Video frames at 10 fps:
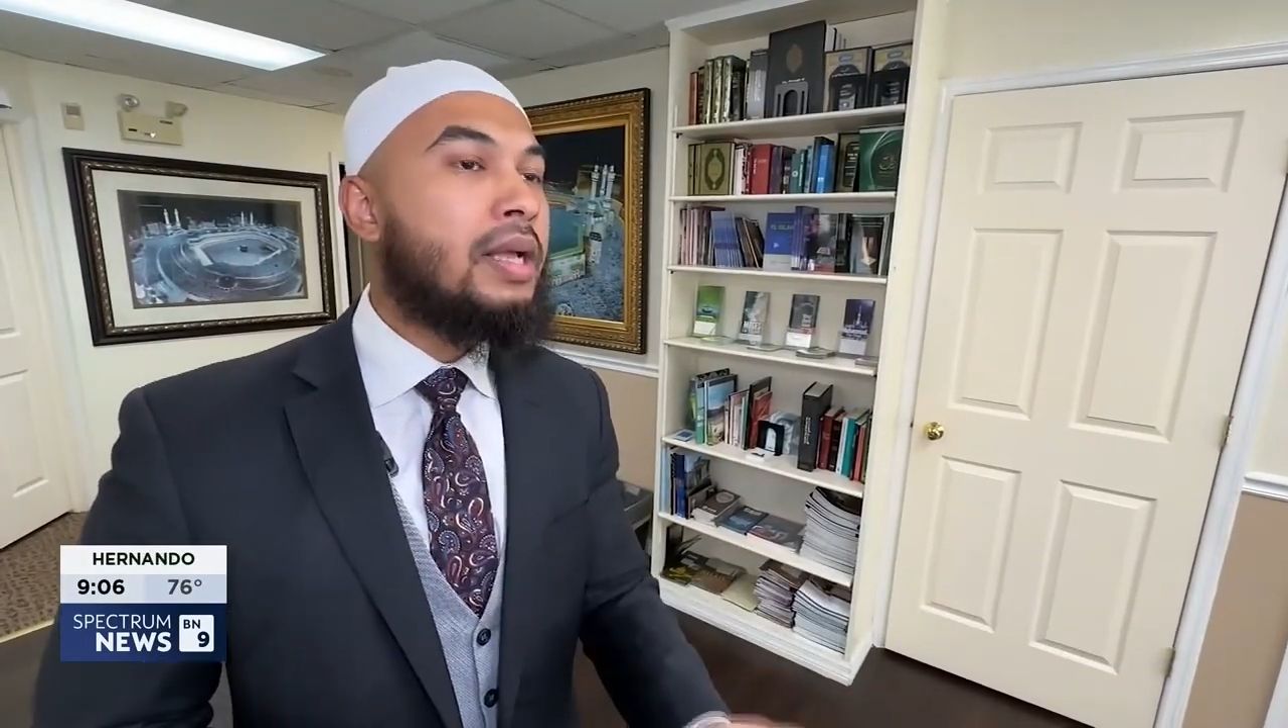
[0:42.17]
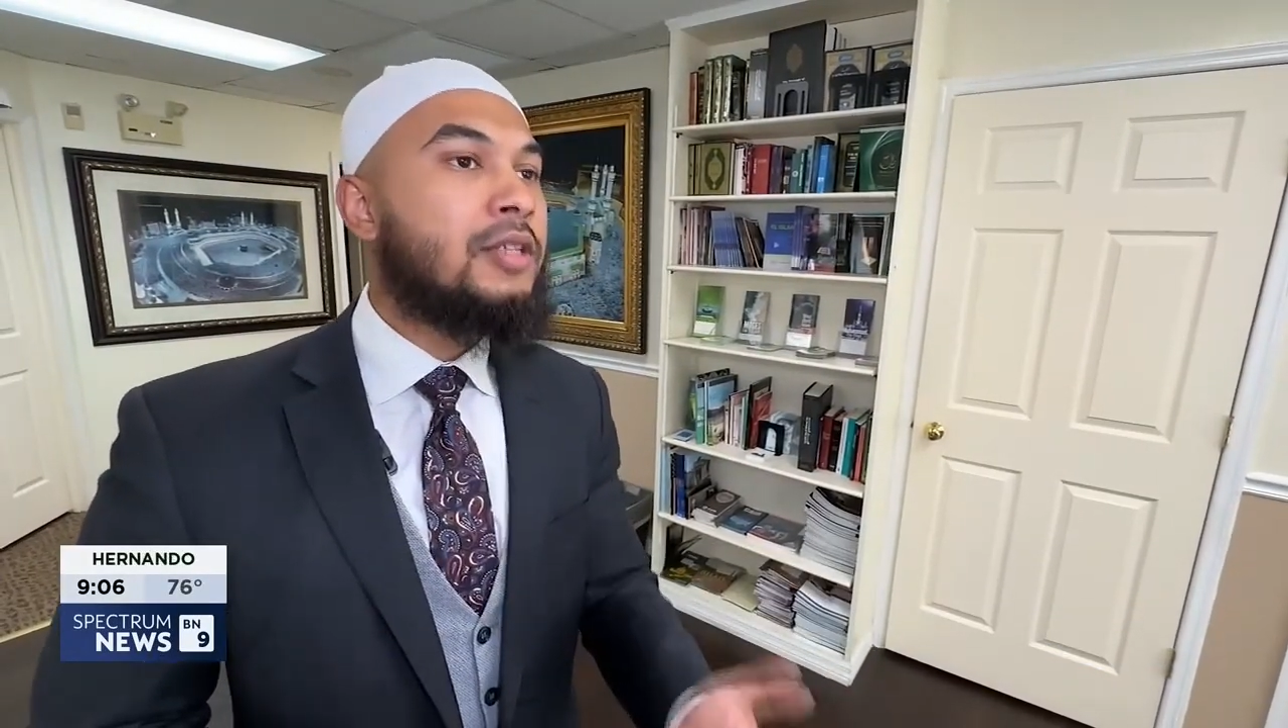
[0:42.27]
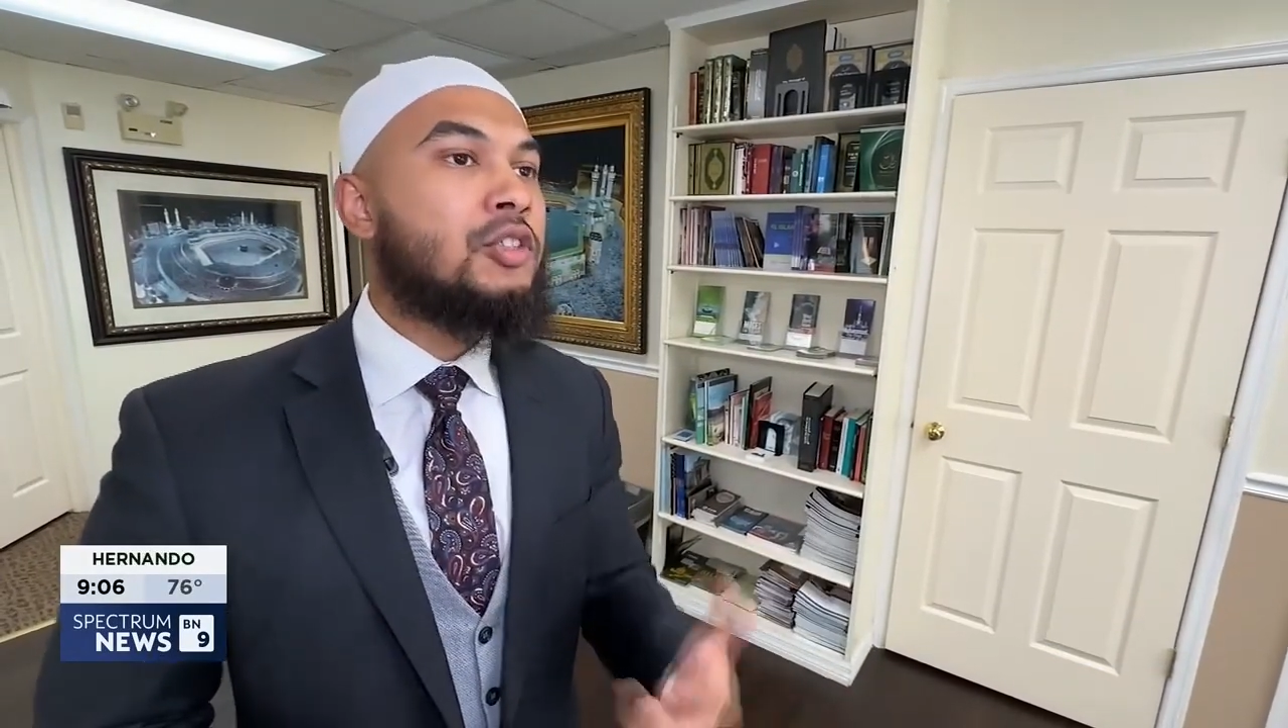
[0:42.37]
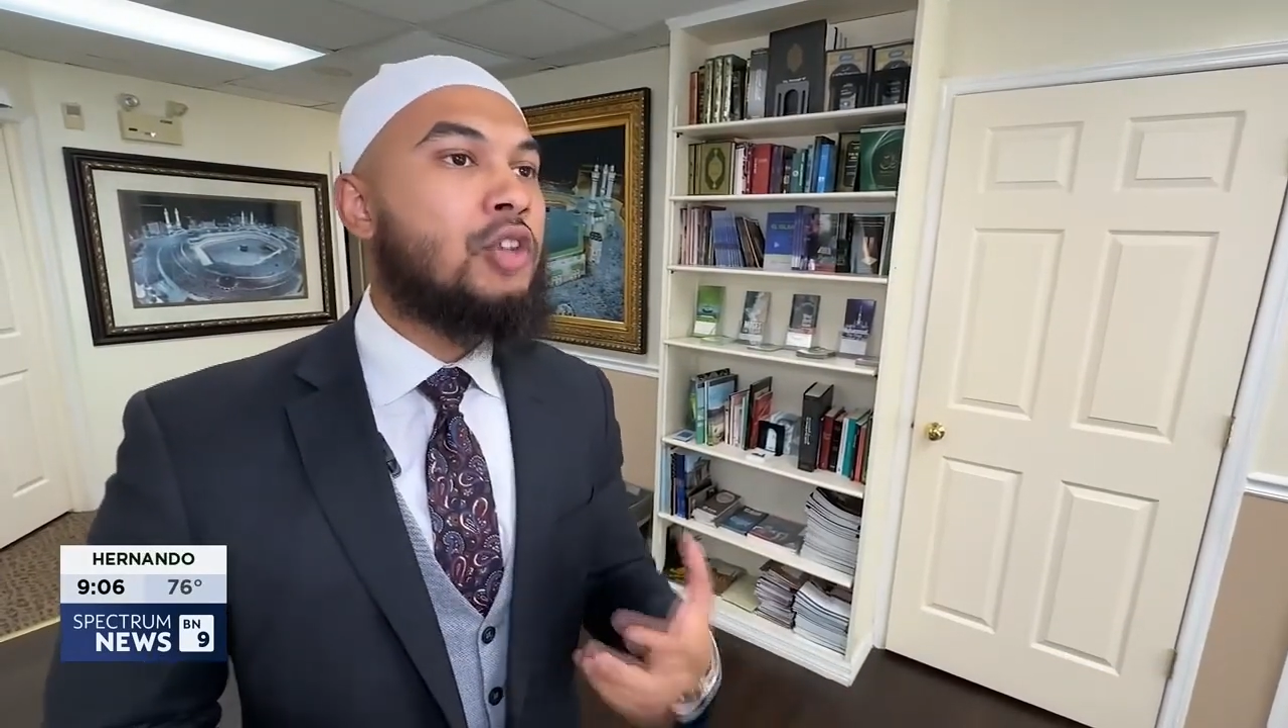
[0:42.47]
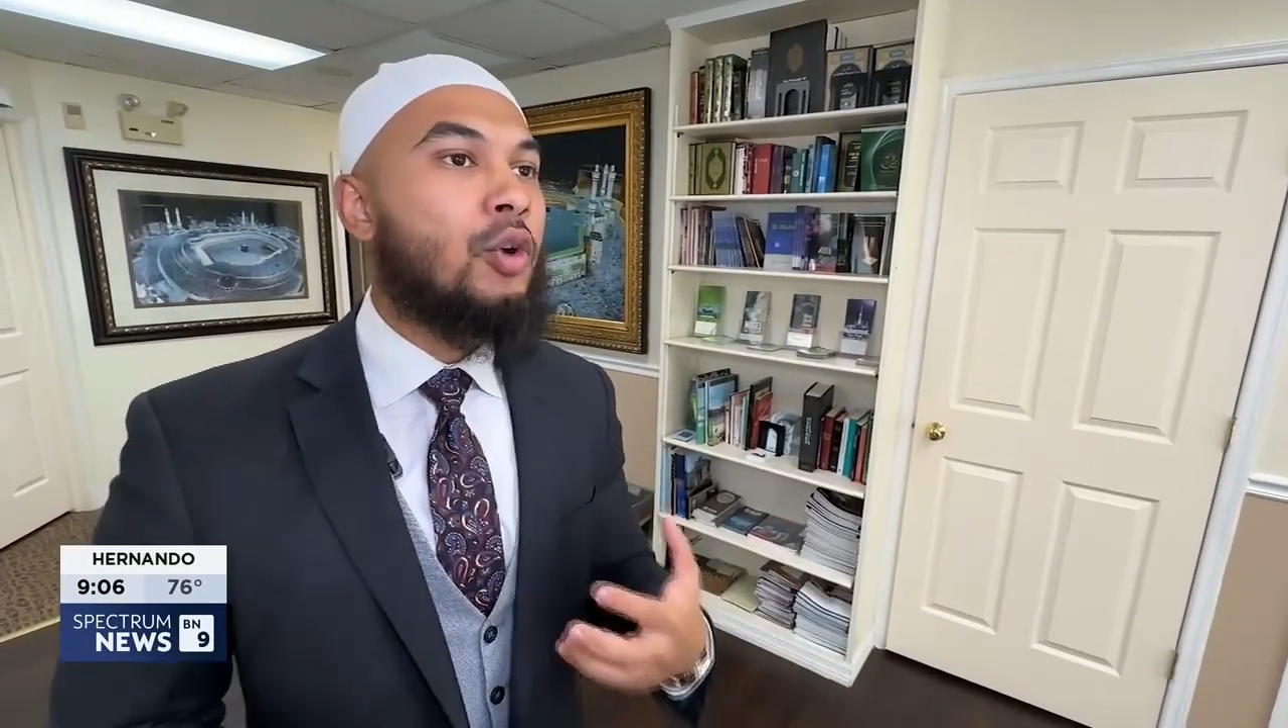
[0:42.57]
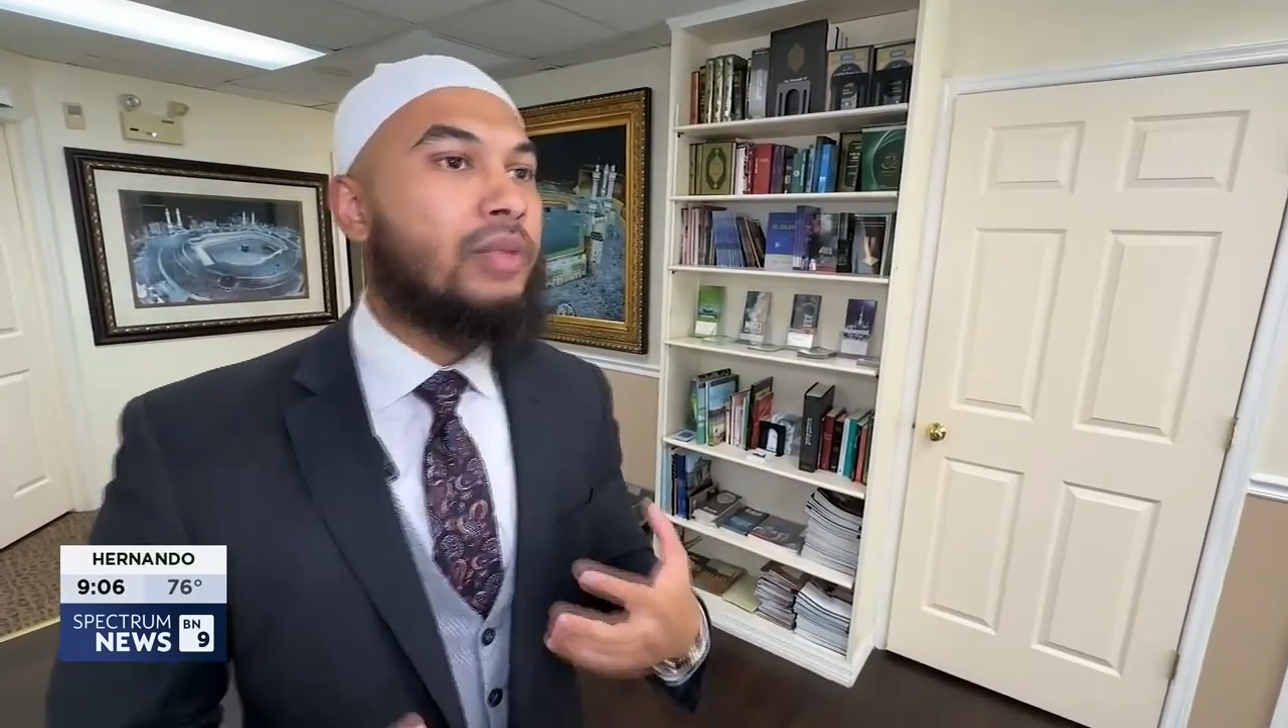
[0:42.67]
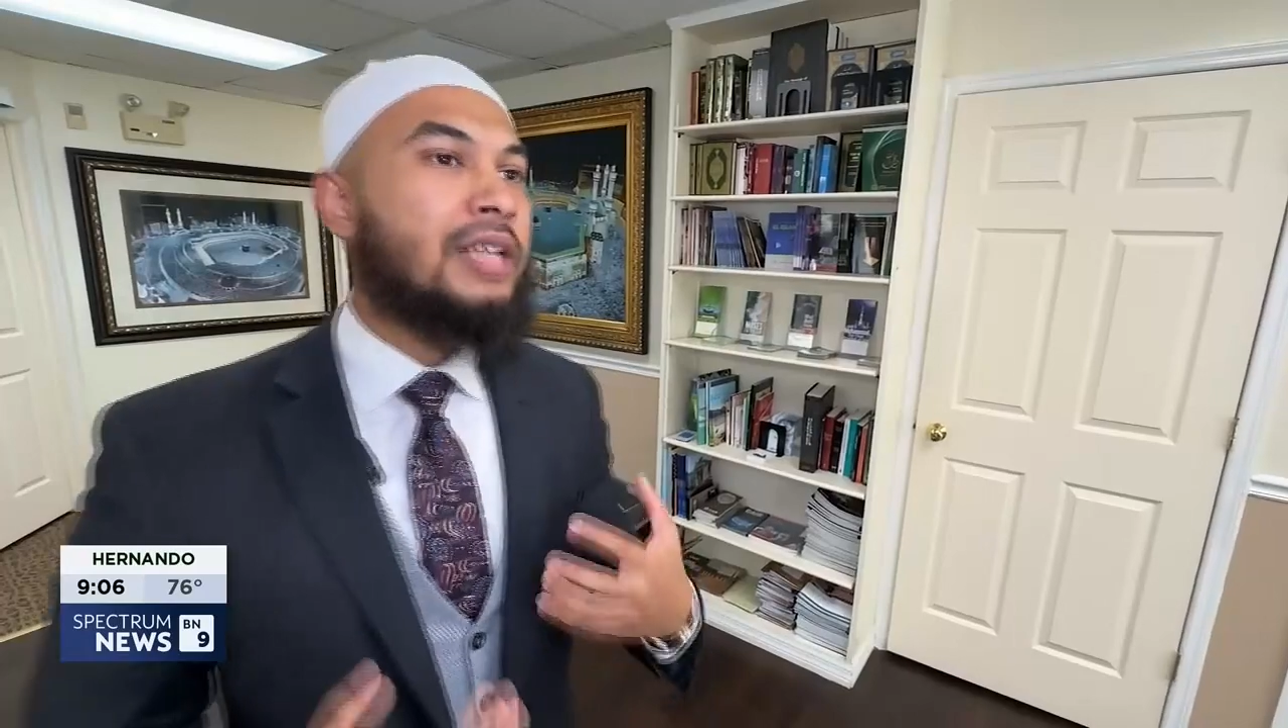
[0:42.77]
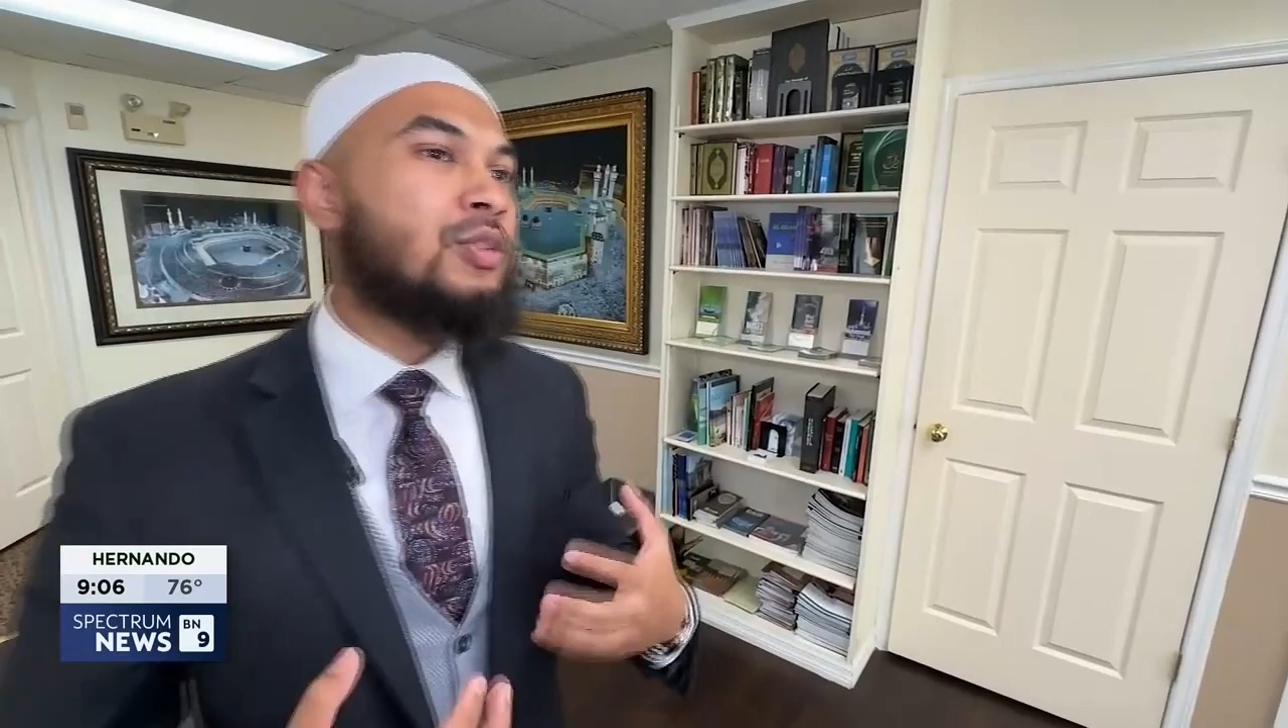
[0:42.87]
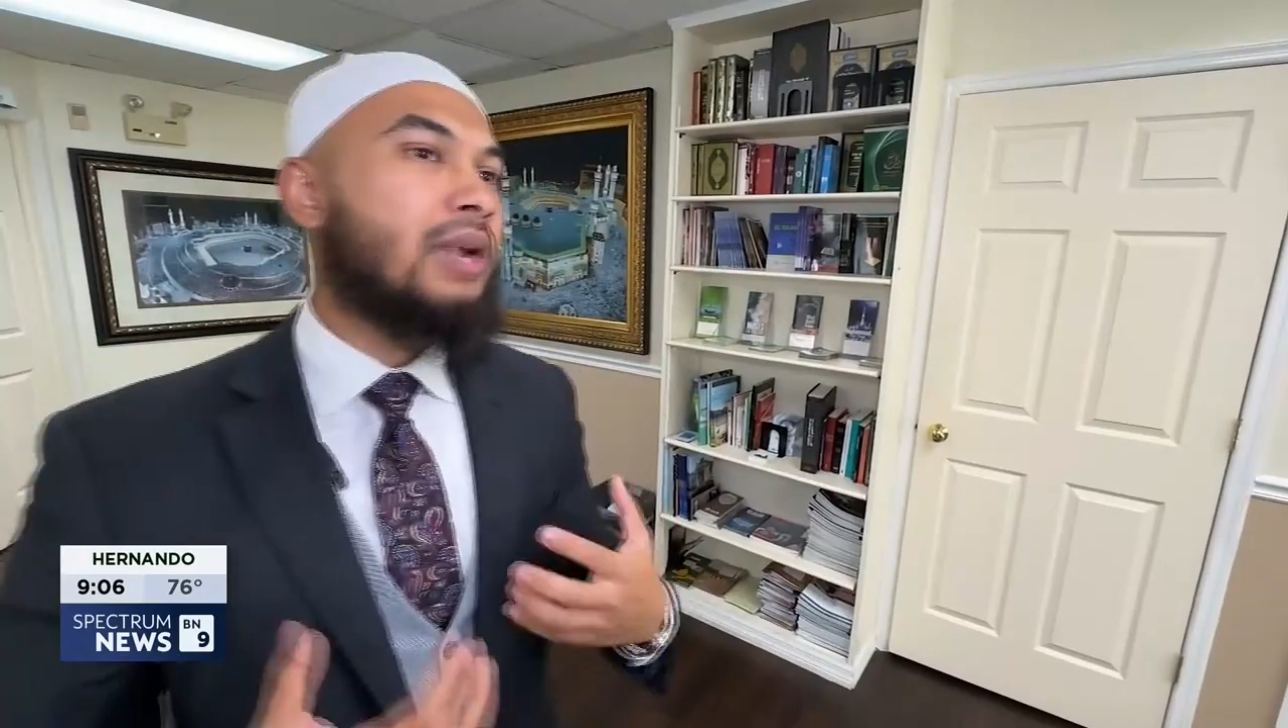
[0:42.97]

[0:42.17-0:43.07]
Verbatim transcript: So that's